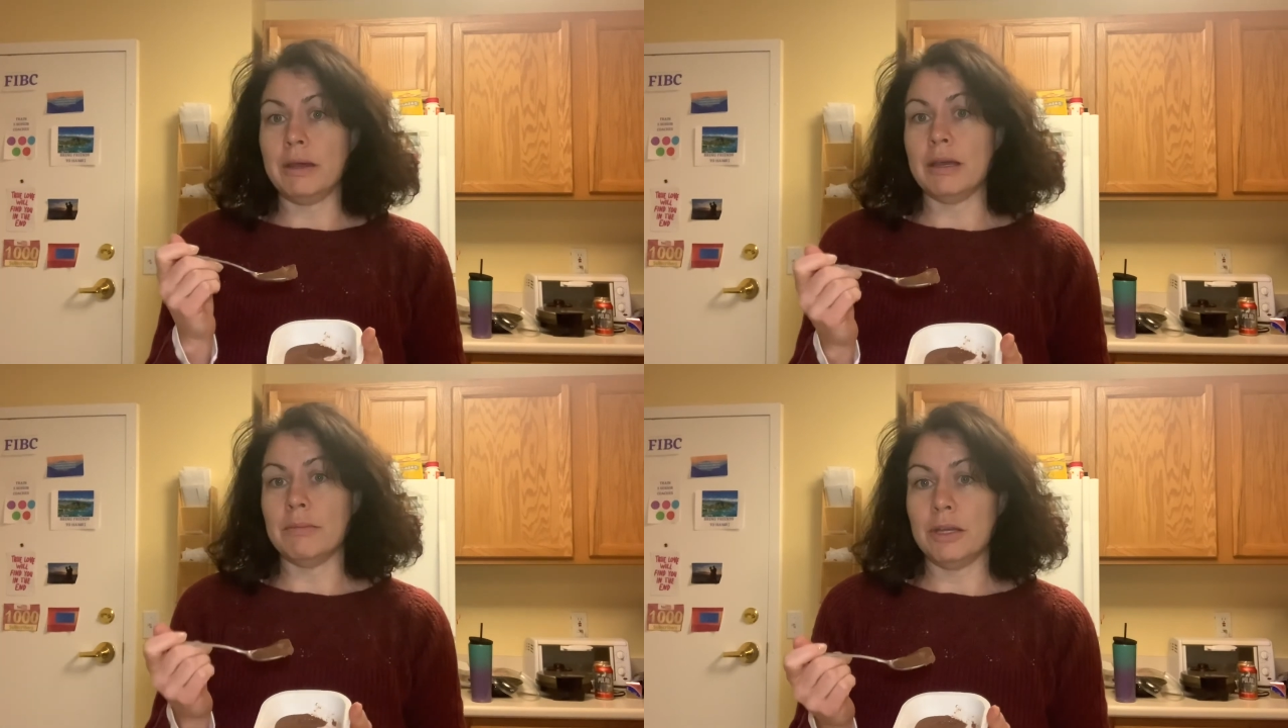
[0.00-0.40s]

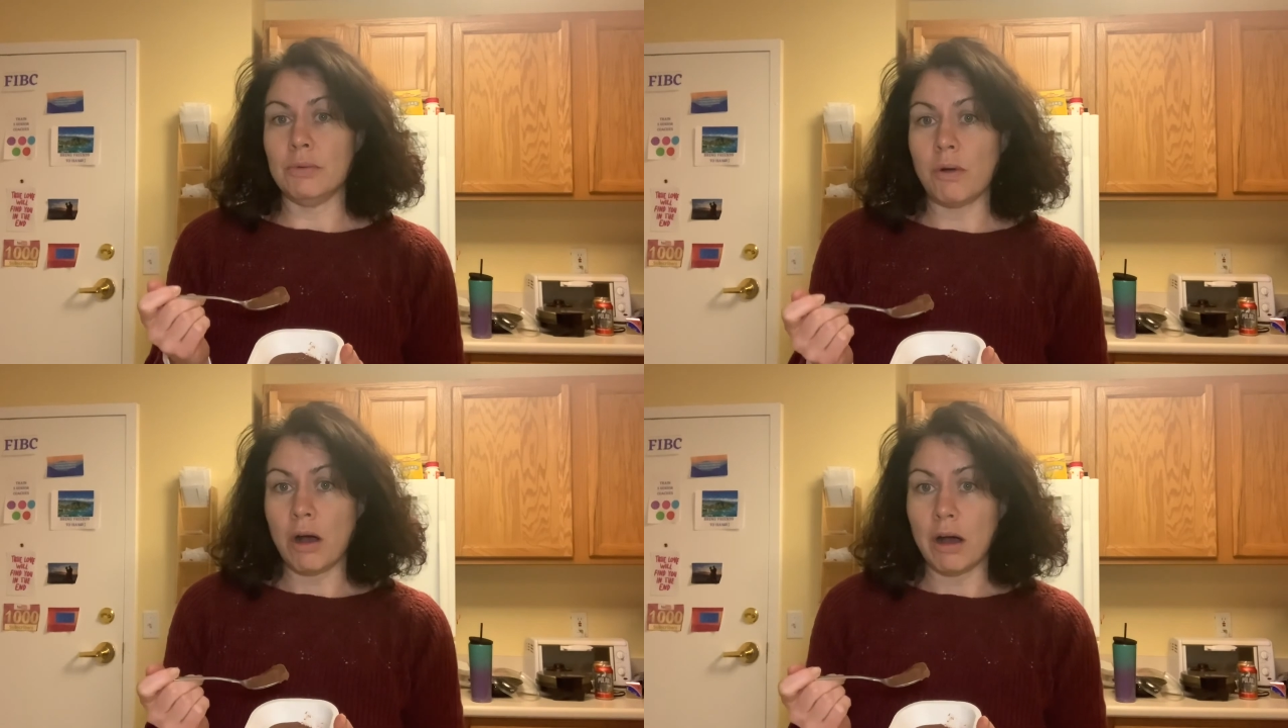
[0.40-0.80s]
make them
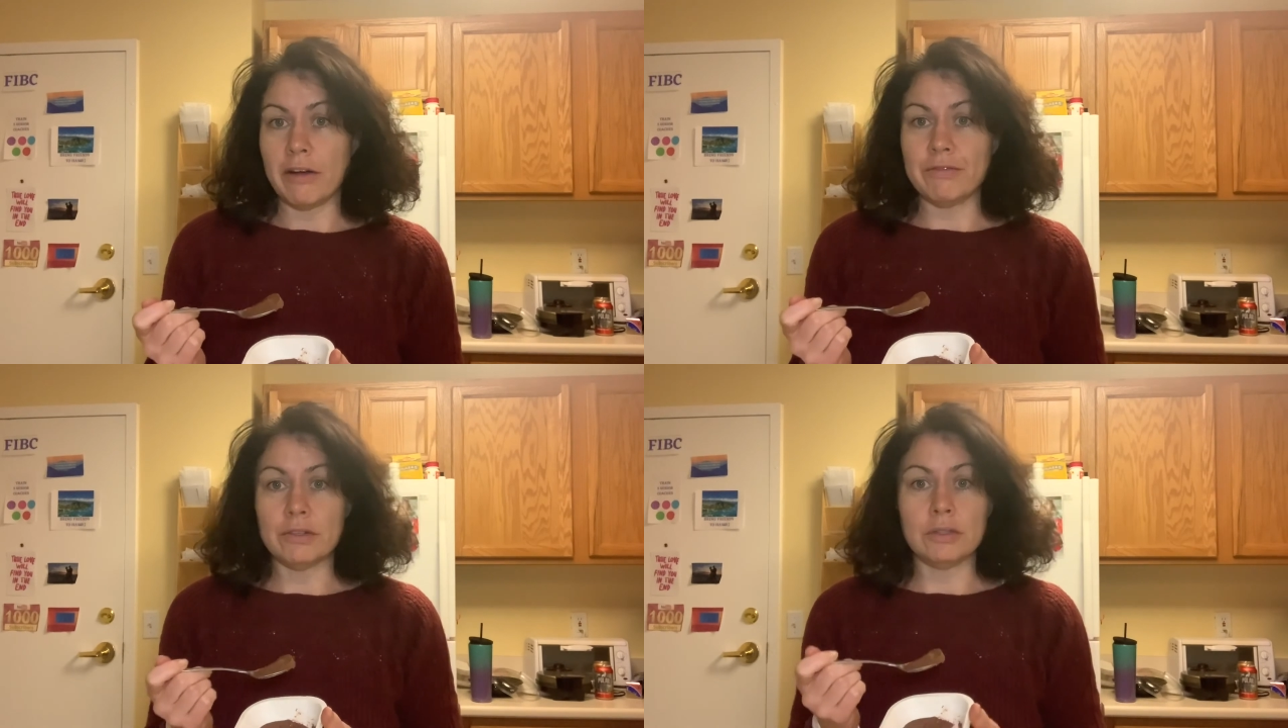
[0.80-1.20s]
into
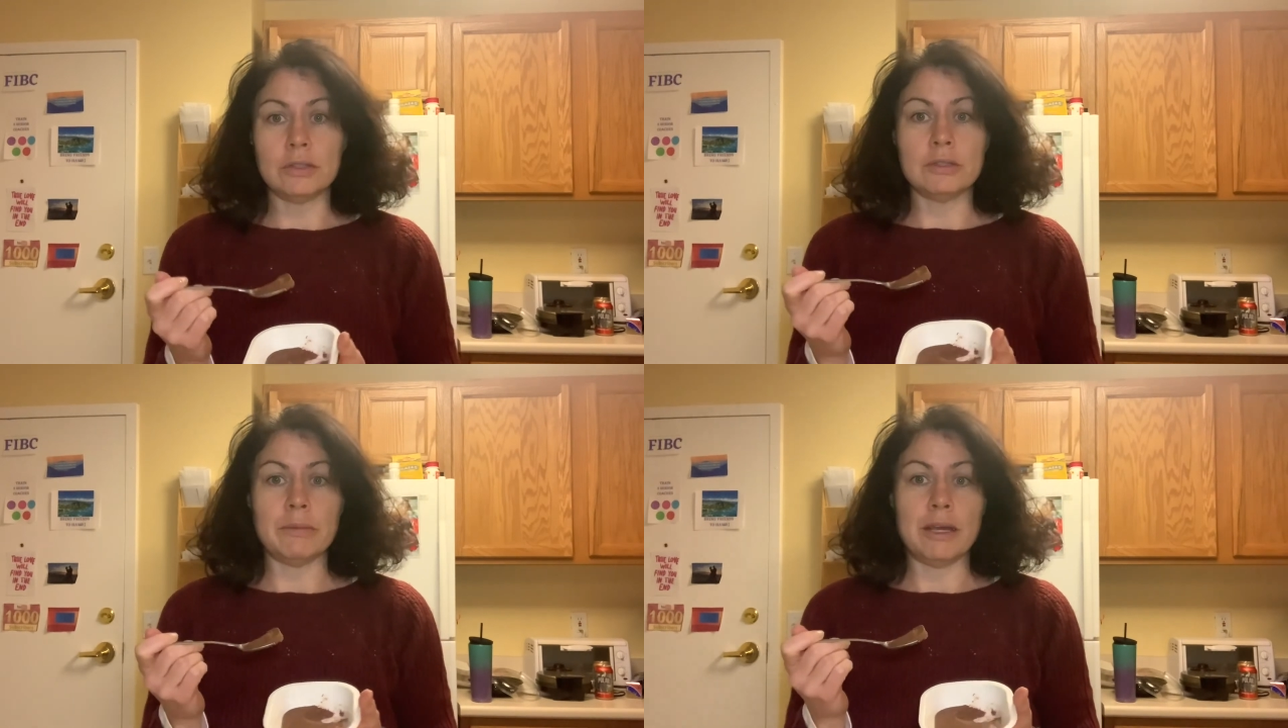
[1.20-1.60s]

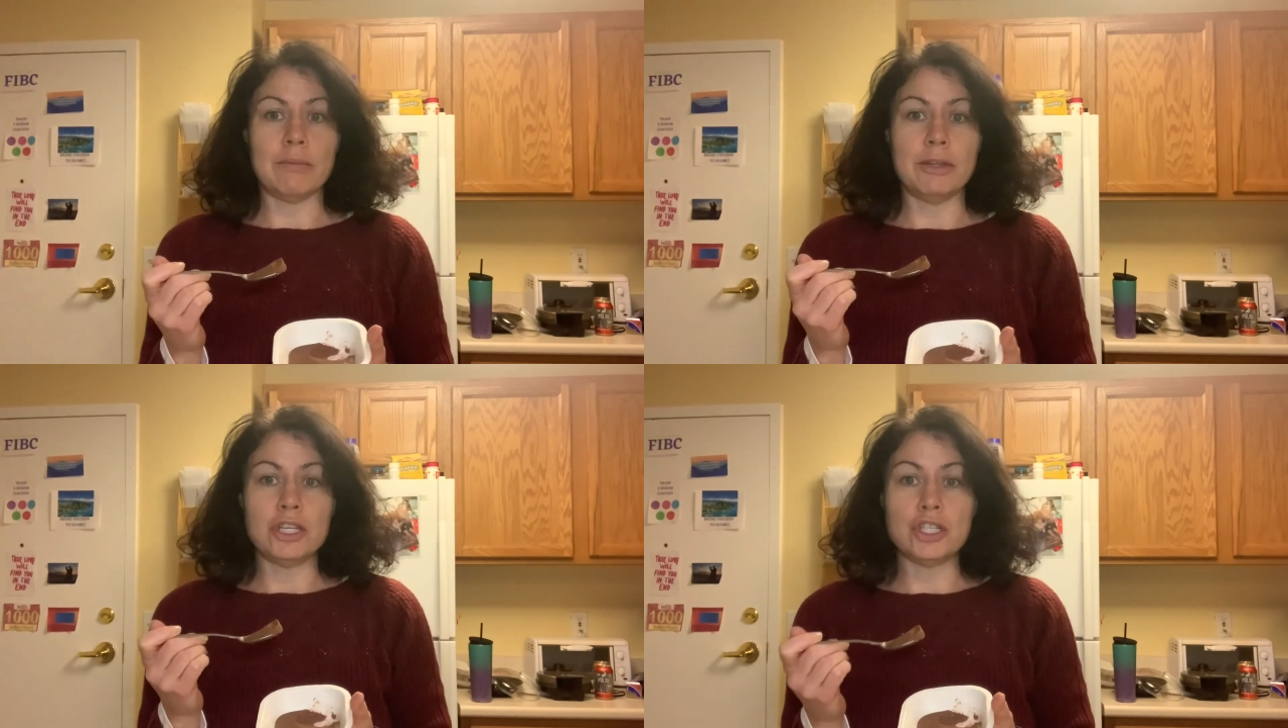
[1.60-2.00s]
waffles, make
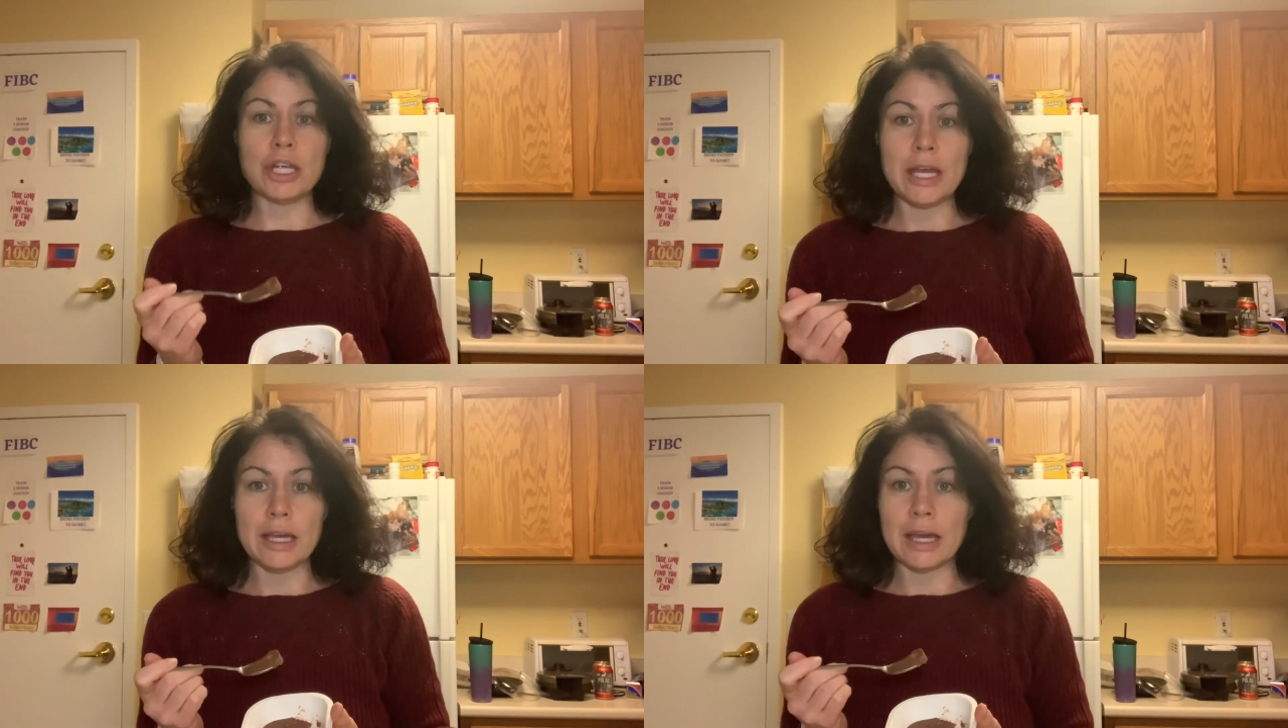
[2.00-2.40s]
them into
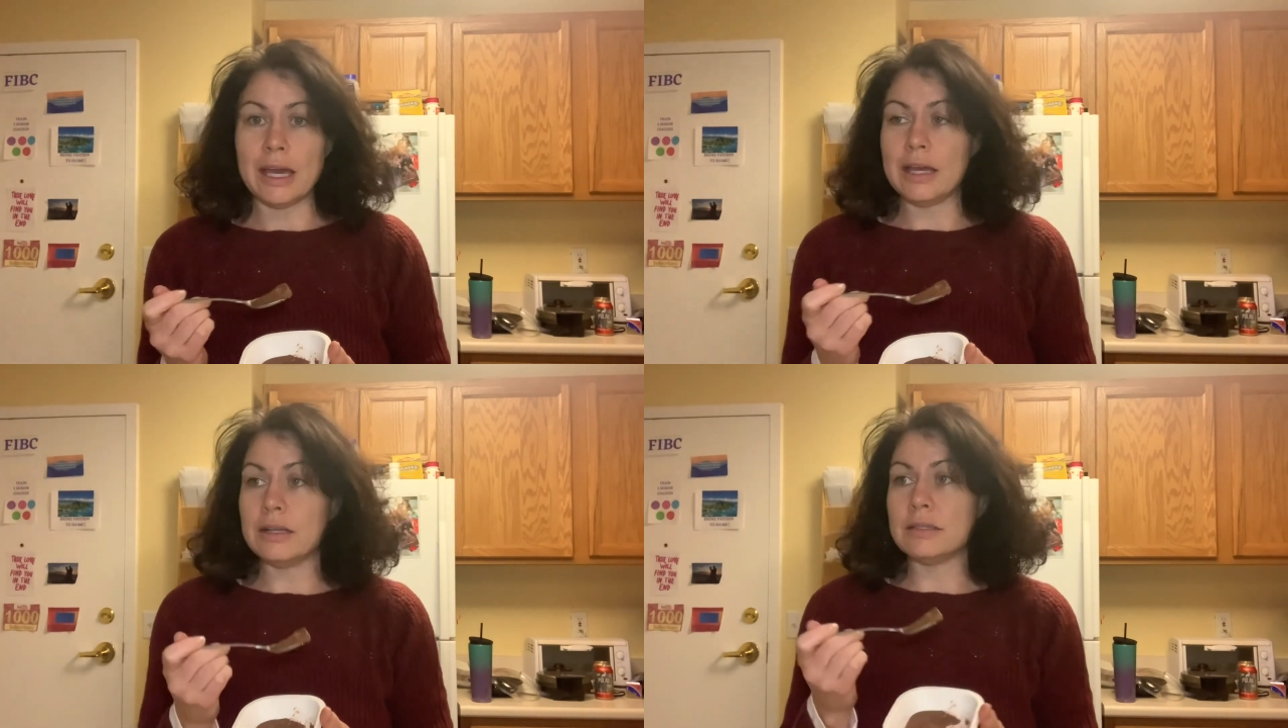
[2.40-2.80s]
shake
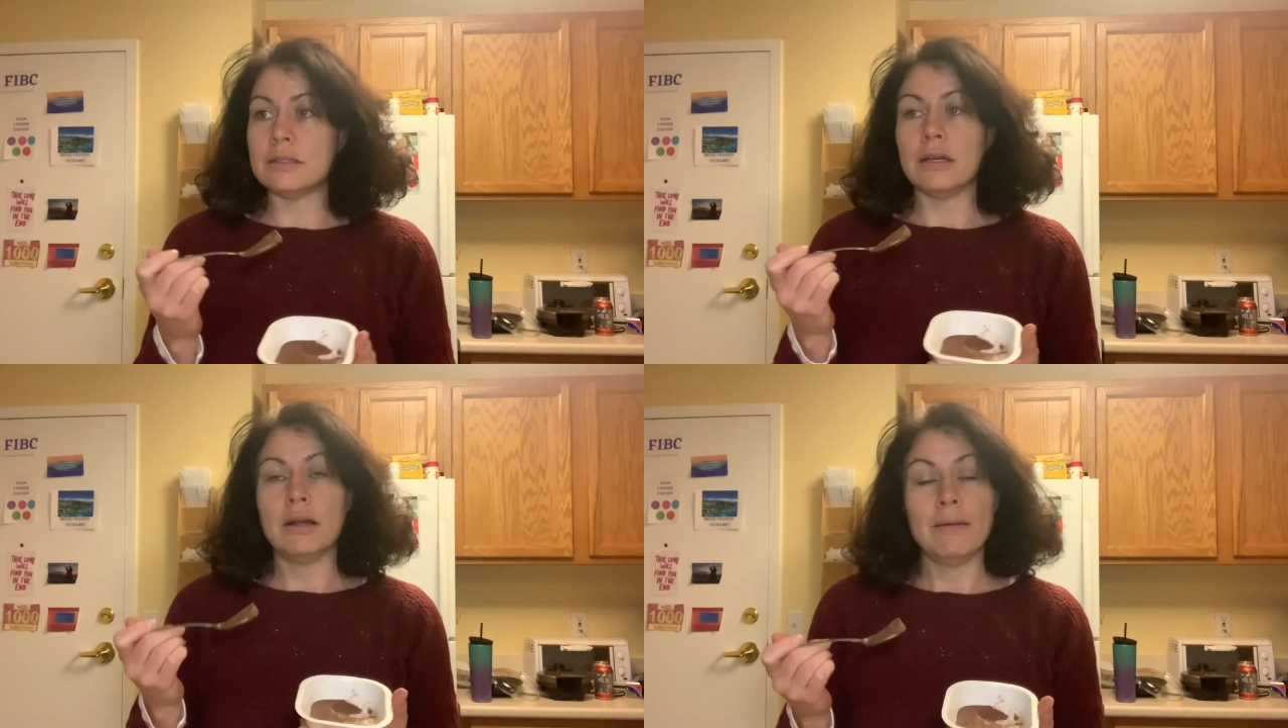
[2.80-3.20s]

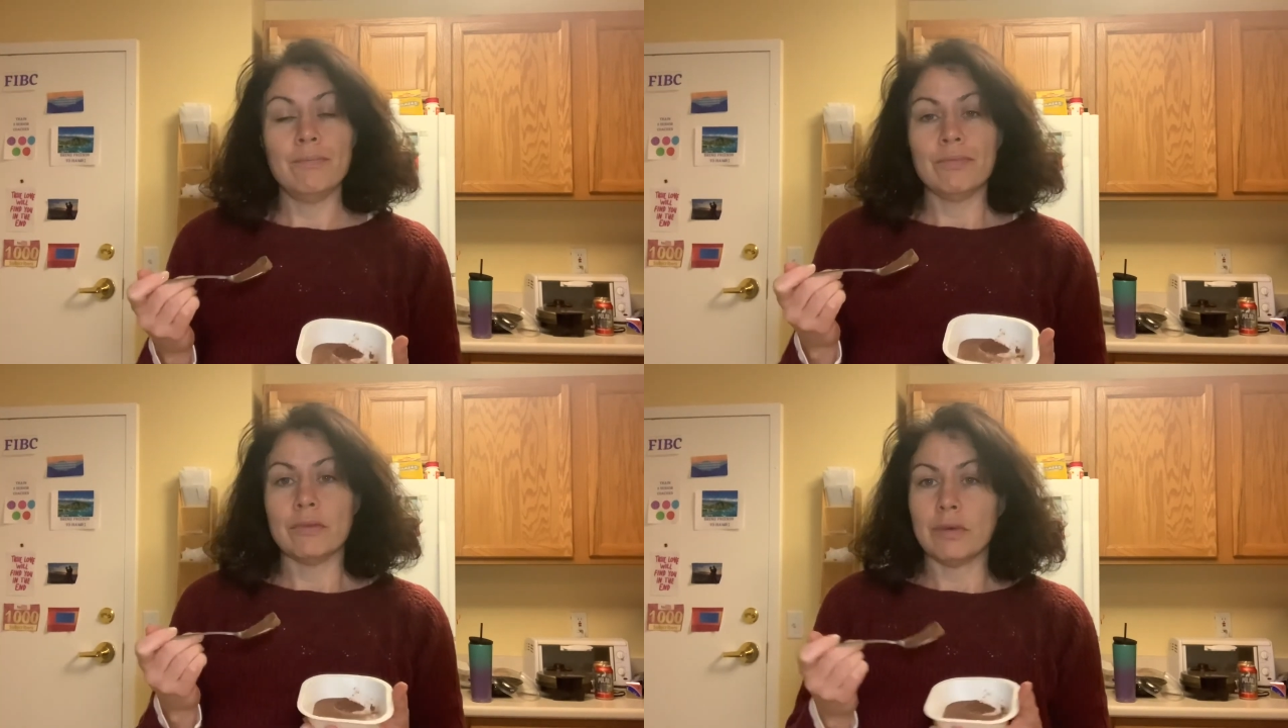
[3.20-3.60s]
cakes,
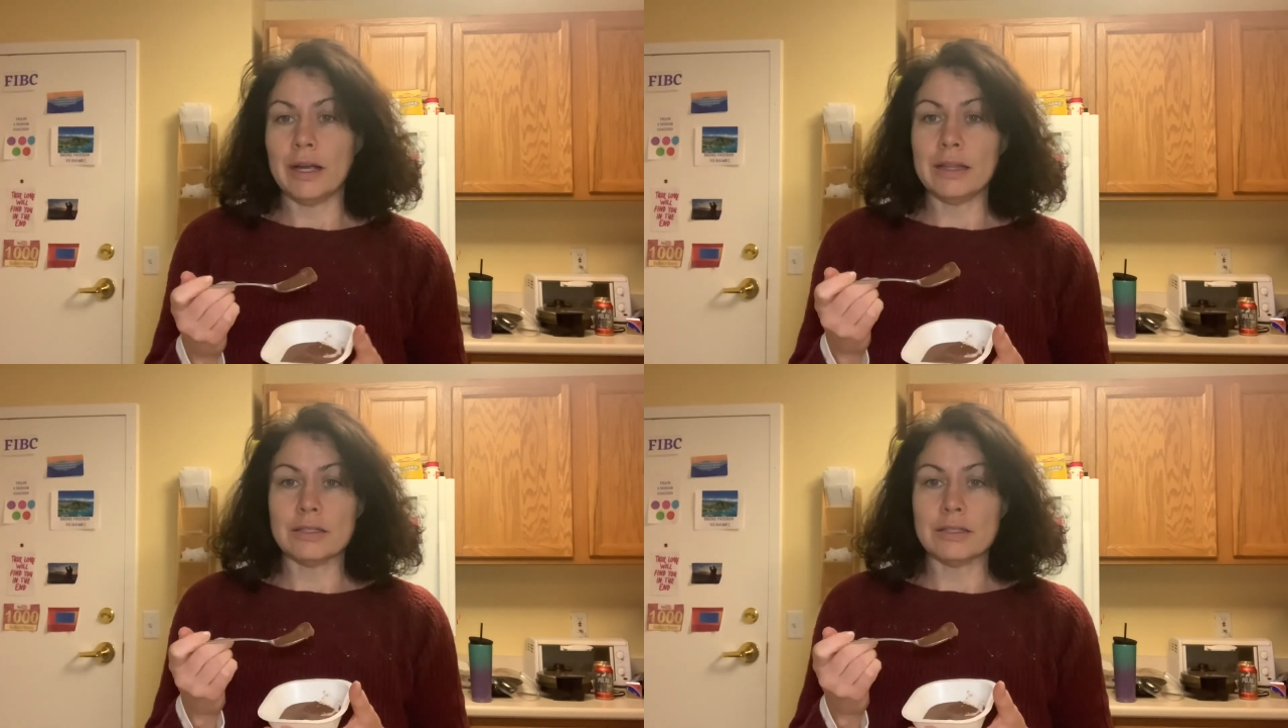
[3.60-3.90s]
right?